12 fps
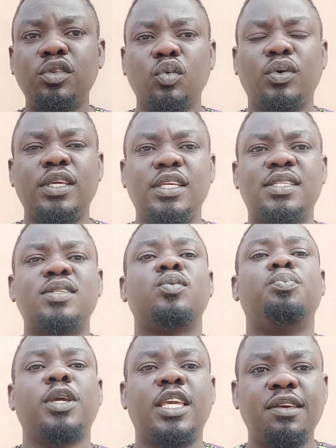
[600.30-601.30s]
to eat,
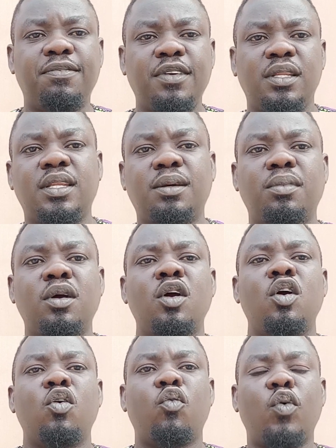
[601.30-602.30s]
be giving them.
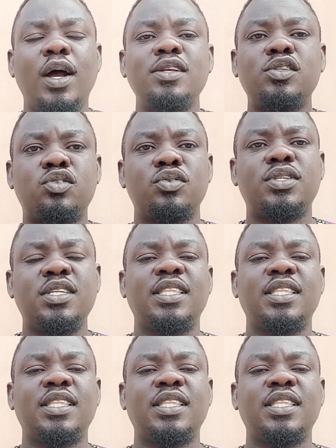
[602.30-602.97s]
Once you see